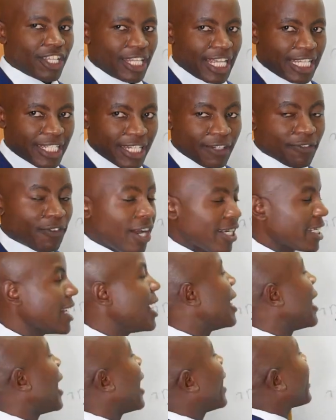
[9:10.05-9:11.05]
not that straightforward.
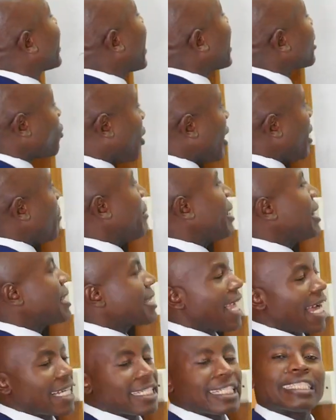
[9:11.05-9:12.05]
It actually
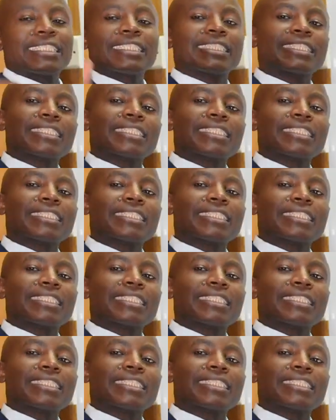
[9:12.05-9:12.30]
means that